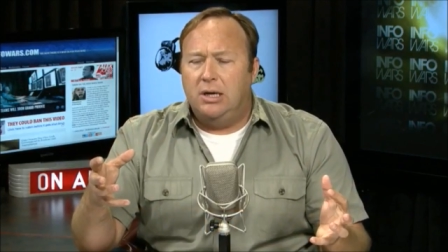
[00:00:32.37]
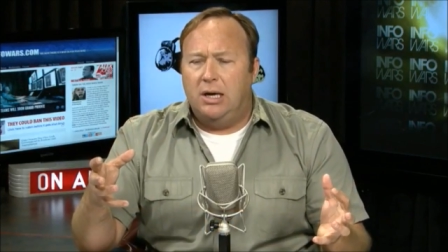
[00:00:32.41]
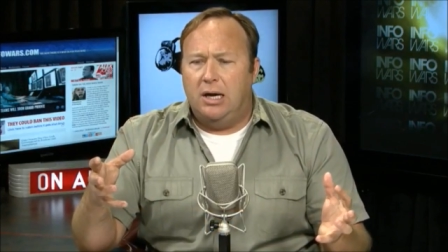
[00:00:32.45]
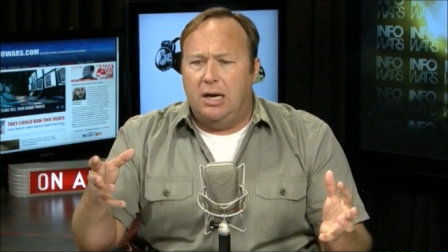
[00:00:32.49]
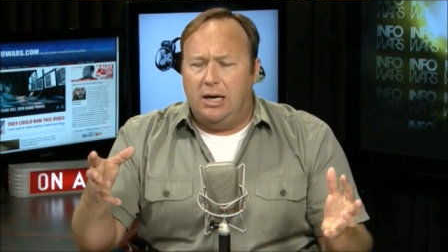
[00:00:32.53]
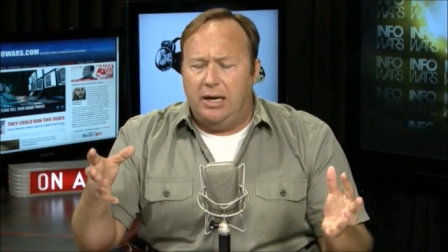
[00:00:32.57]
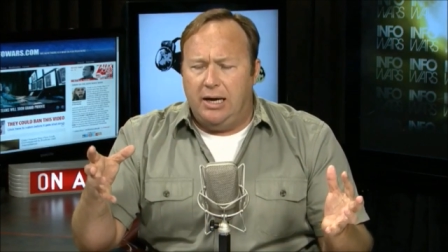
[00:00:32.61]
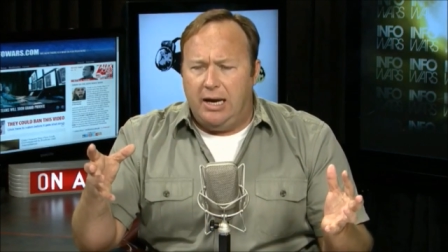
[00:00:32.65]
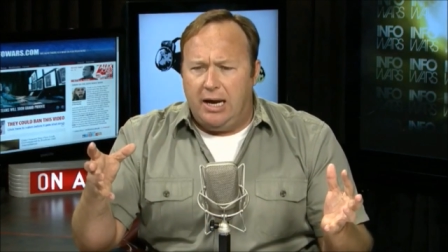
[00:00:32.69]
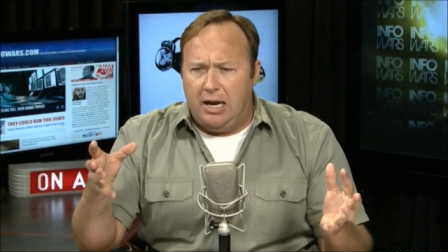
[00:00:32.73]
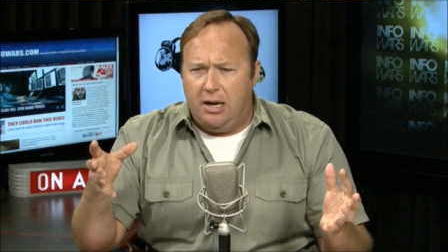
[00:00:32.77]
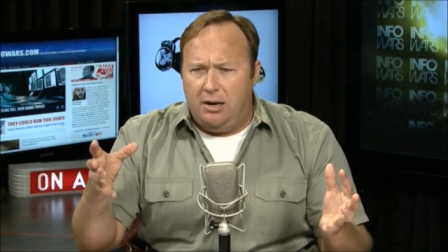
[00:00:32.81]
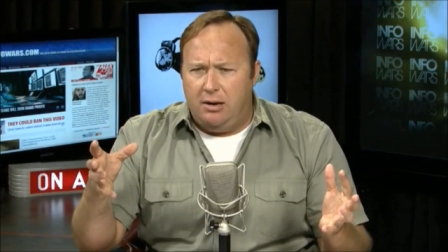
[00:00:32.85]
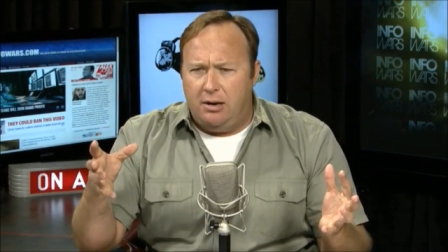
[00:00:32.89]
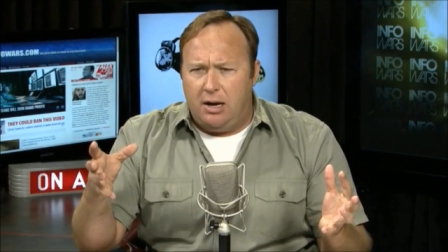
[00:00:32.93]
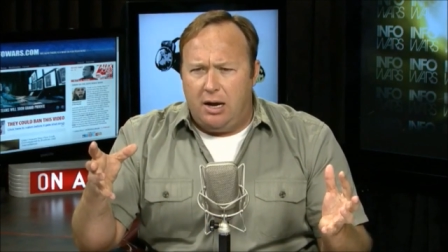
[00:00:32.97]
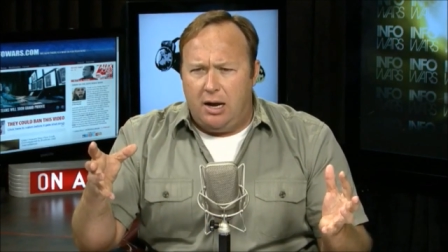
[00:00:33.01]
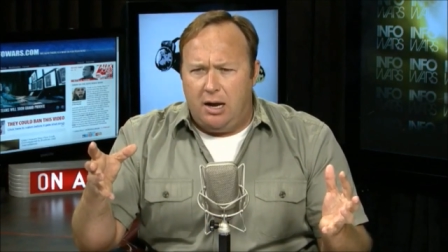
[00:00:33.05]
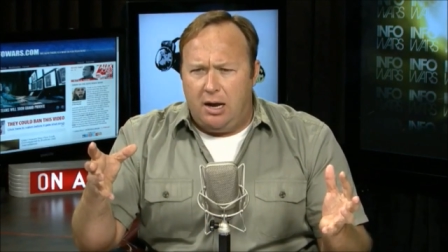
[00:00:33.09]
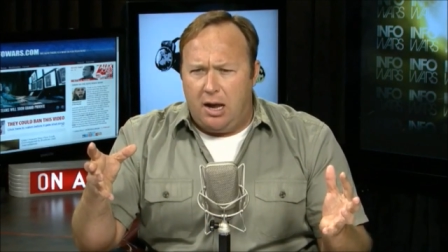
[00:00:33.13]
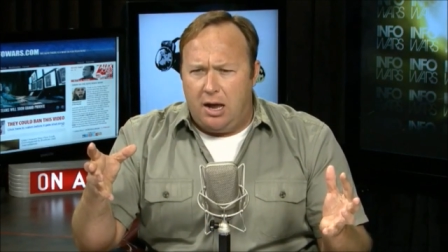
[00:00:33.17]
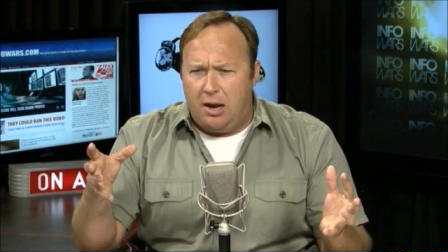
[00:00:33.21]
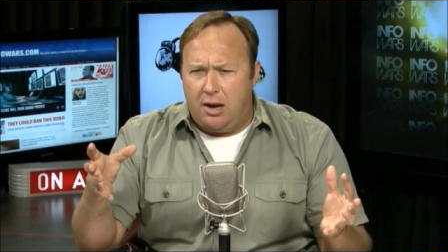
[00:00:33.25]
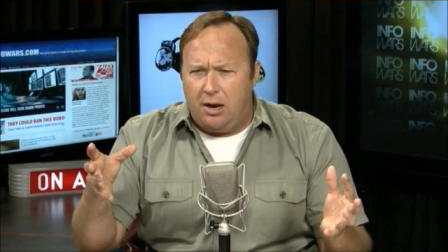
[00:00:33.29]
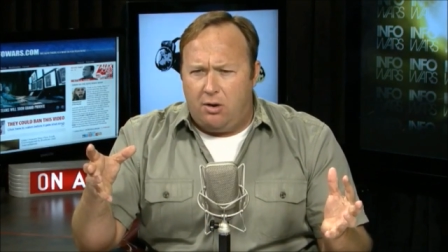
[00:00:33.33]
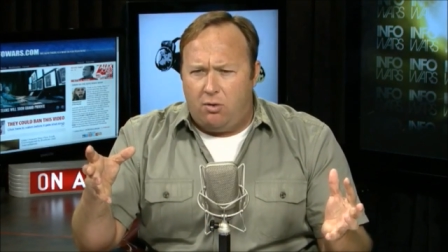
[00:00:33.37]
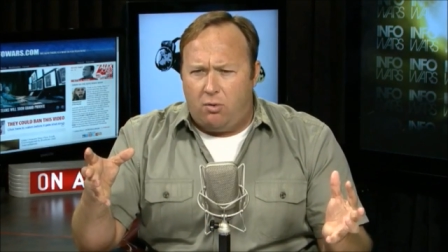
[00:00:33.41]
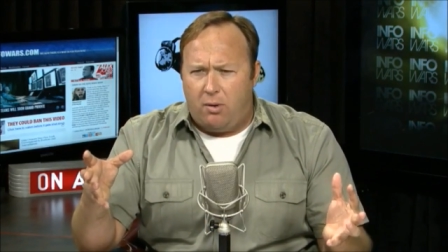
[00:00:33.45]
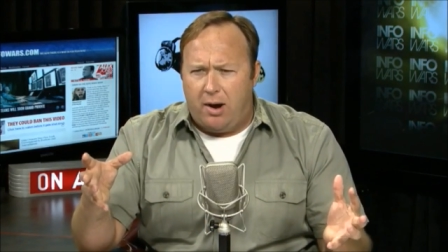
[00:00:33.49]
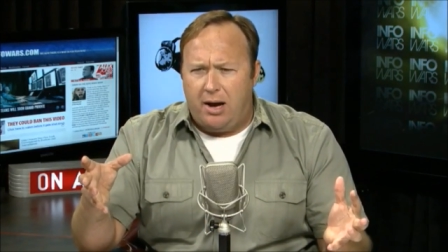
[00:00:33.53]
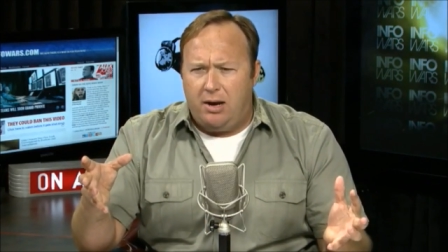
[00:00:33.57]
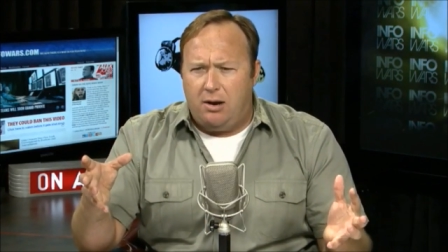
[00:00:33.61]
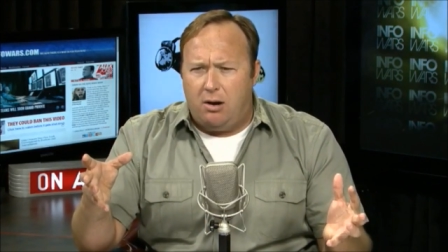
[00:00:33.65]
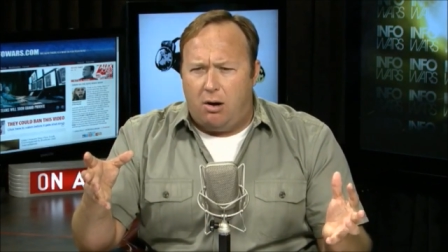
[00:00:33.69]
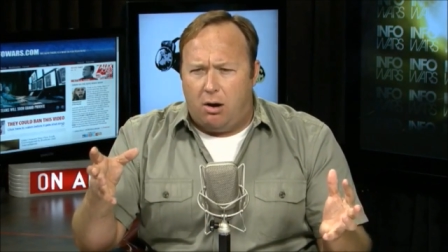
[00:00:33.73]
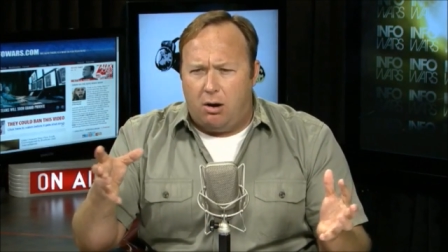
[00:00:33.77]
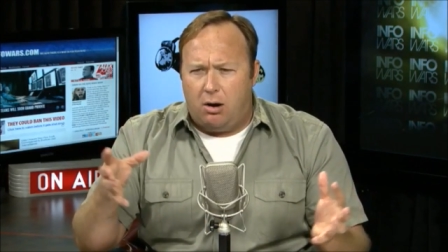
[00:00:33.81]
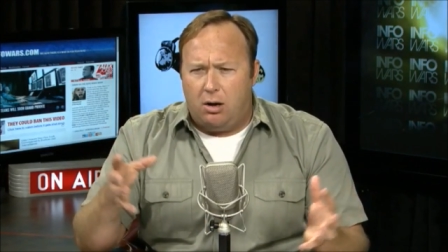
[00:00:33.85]
uh, and, and a
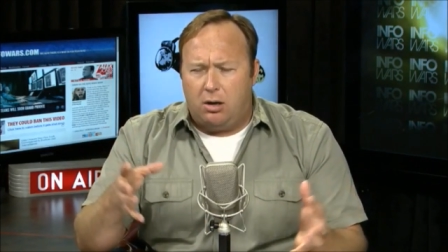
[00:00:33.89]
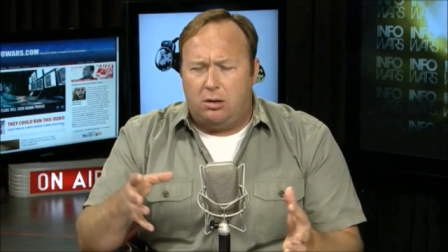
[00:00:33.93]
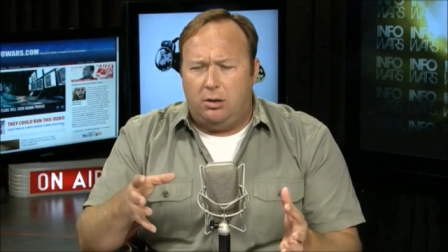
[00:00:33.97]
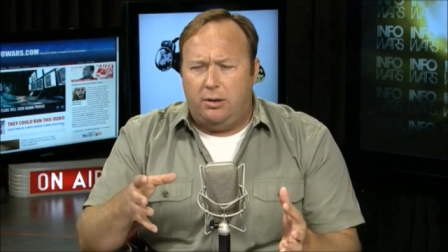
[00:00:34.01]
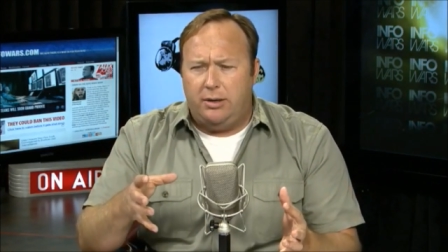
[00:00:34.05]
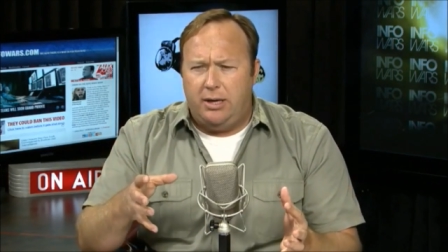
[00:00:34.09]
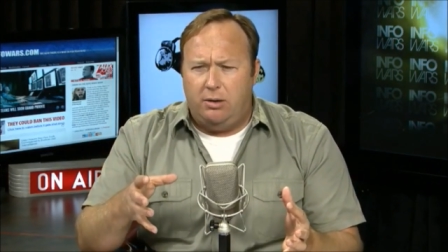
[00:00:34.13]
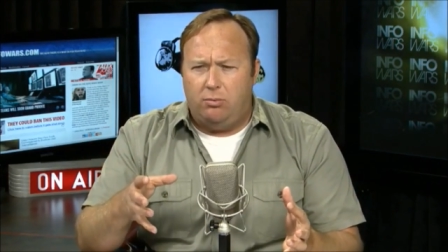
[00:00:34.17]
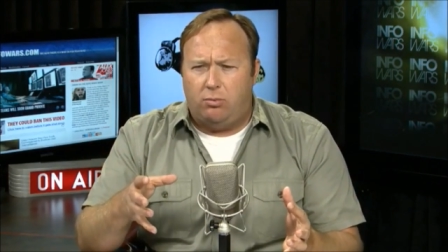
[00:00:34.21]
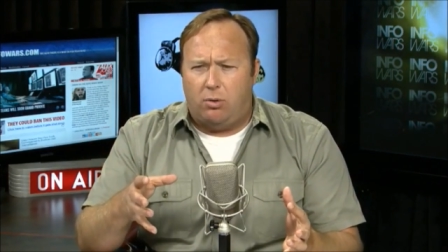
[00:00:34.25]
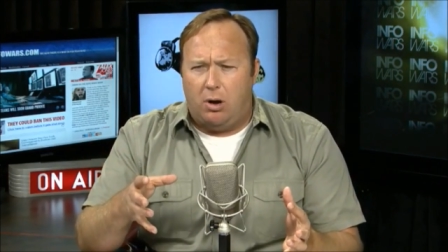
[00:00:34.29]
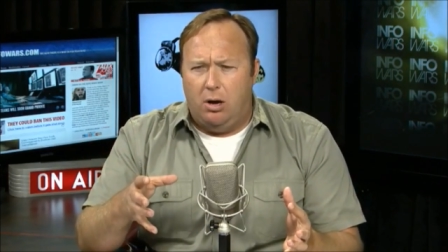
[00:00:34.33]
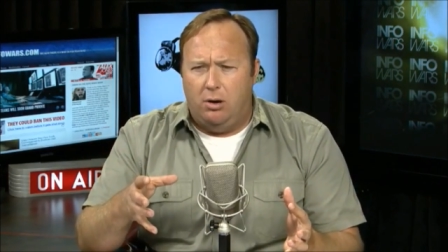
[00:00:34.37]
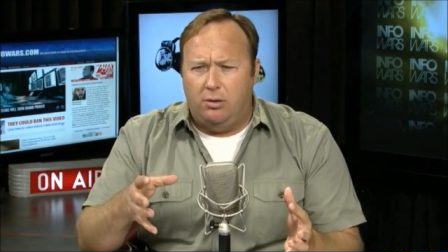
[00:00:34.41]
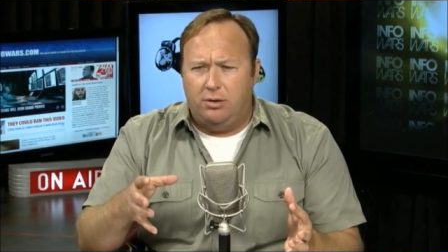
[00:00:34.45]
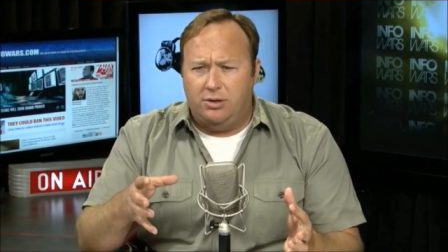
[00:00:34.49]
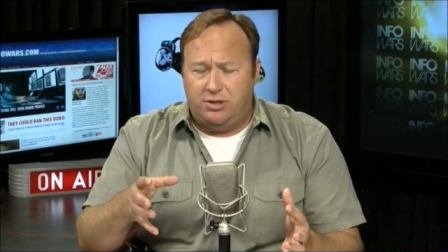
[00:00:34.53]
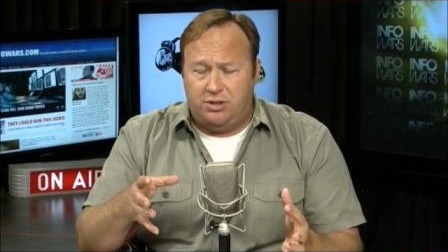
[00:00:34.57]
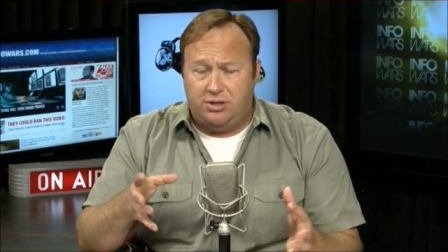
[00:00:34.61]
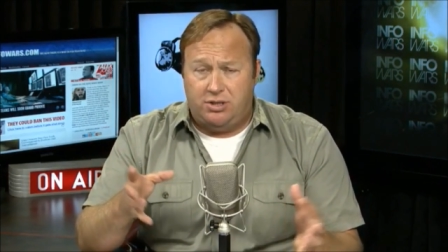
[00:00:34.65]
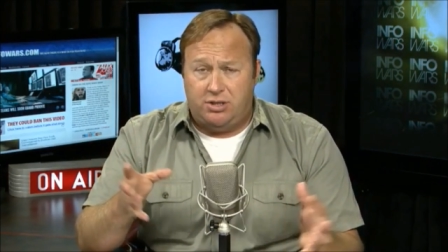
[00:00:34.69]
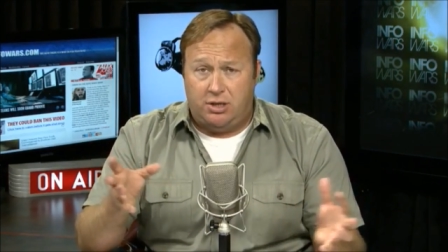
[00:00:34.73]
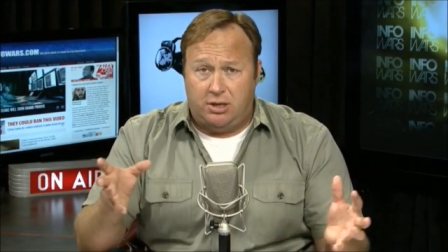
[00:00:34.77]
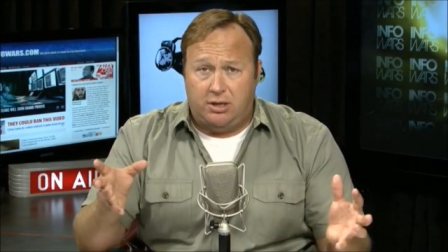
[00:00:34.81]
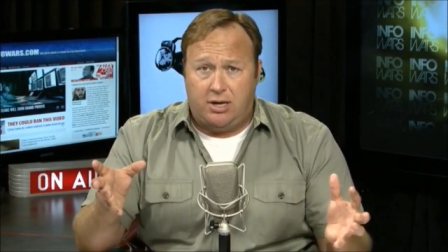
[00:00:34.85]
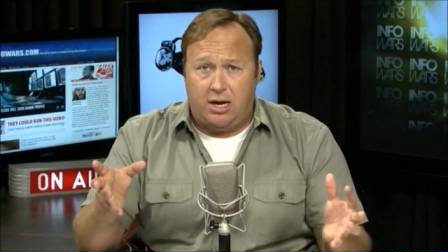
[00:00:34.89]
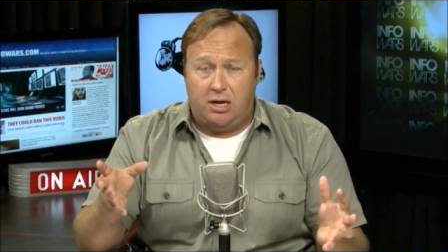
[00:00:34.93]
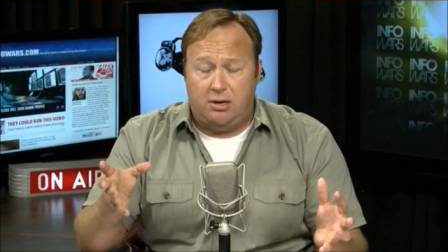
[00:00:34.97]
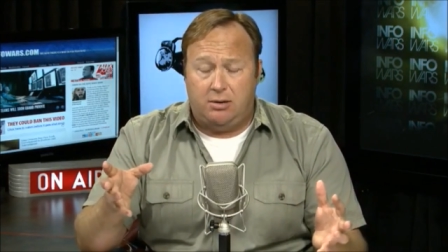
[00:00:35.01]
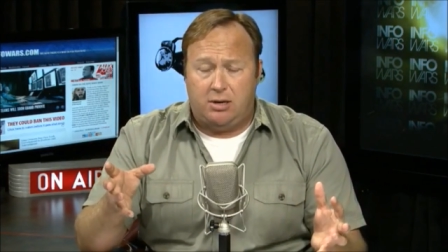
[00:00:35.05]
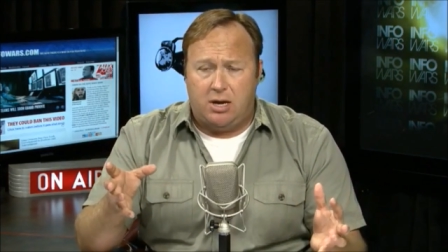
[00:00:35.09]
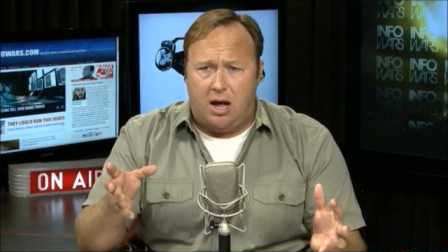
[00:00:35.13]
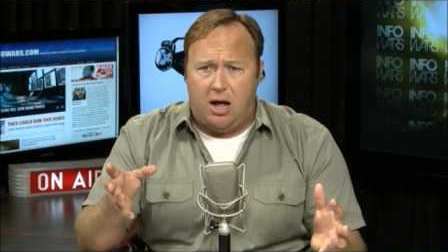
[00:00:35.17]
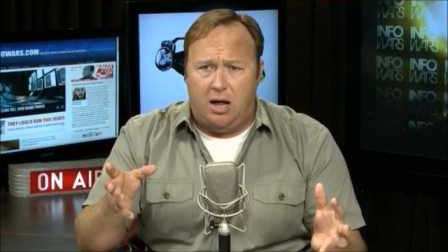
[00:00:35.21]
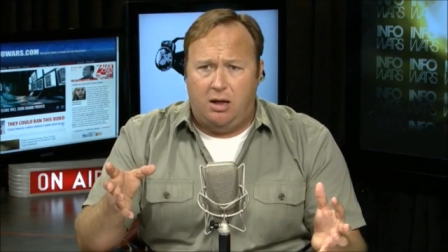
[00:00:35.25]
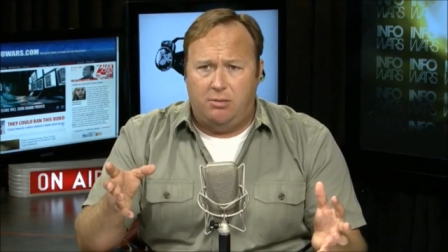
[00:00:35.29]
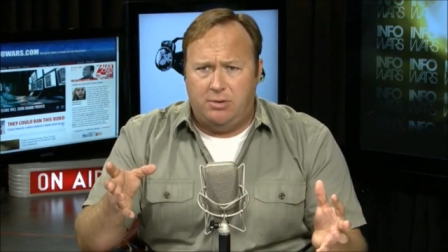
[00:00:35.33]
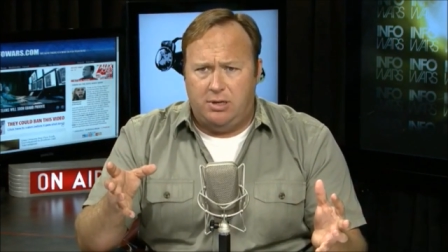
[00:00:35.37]
great article he wrote as a syndicated
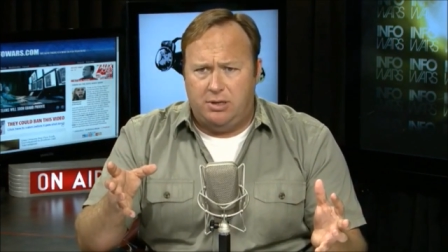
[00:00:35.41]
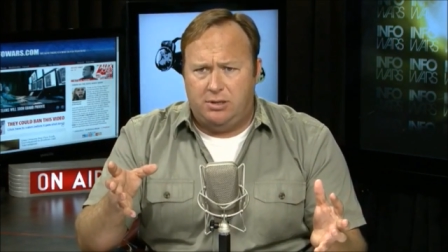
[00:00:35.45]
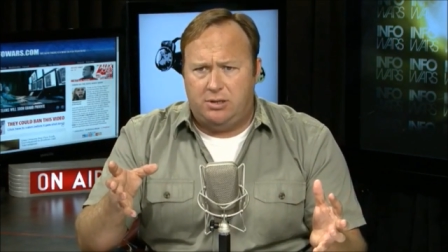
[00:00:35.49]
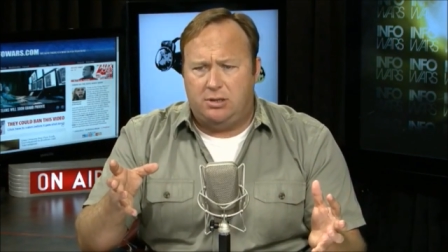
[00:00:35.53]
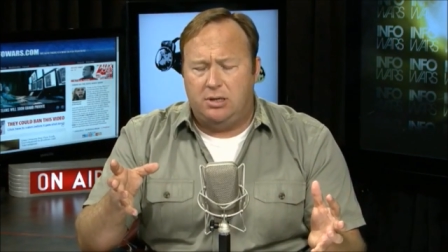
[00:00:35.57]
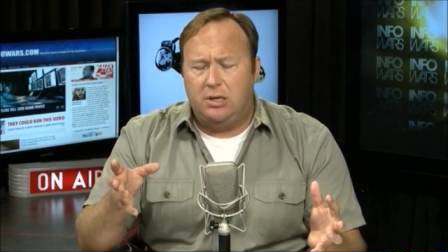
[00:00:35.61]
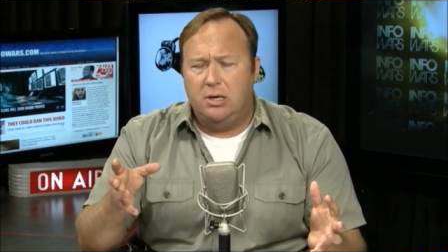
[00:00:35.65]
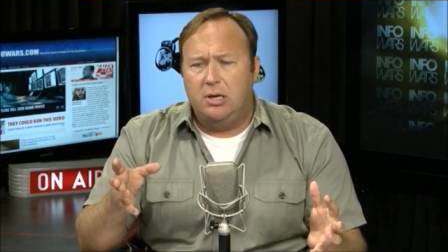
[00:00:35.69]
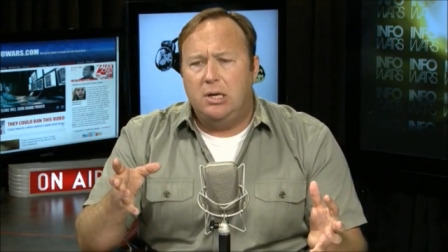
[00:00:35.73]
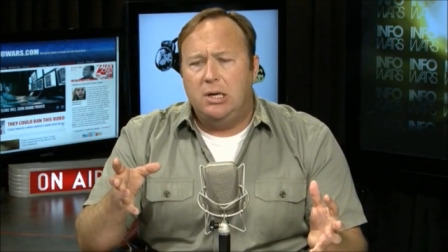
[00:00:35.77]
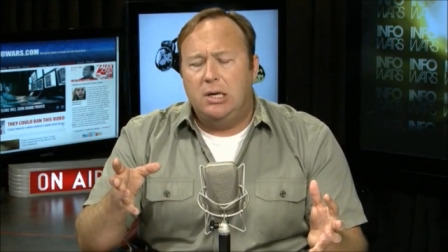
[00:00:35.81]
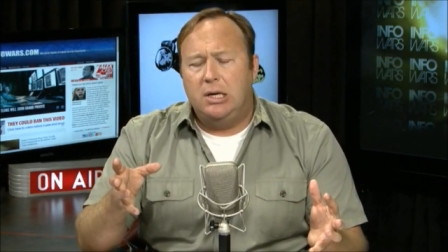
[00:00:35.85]
columnist